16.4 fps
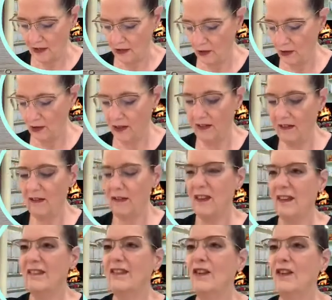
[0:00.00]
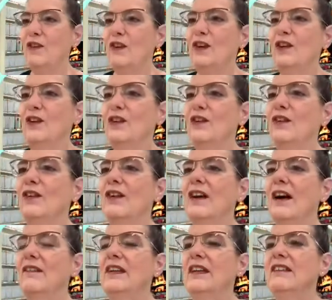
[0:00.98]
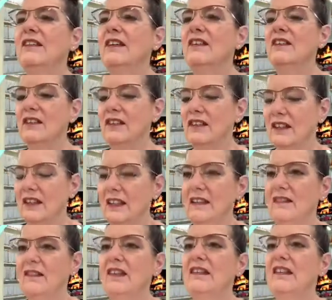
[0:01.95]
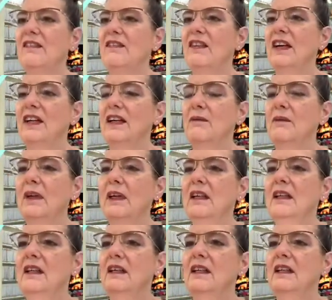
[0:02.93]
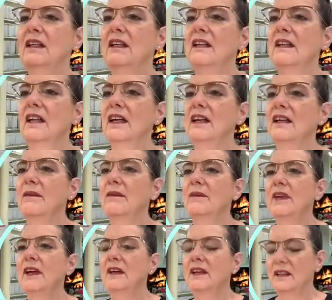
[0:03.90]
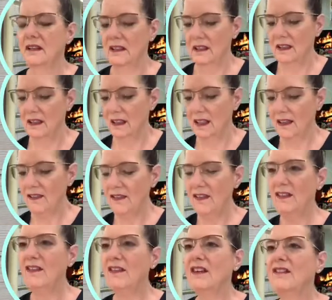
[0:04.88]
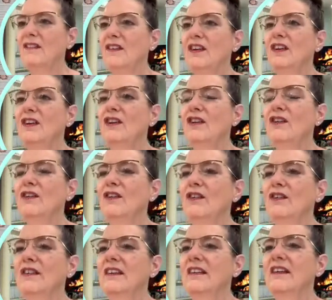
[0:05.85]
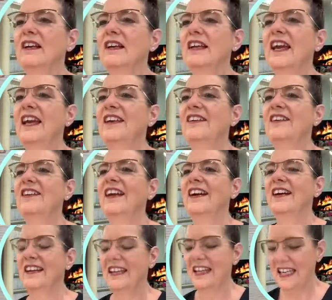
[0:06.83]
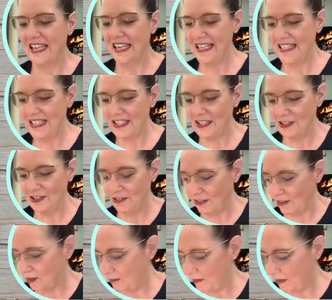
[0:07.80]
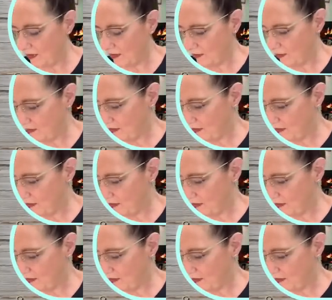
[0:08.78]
Oh, this is so cute. I mean, seriously, let me see if I can get my light up there. It's just such a cute, no, I can't do that. It's a cute little bow.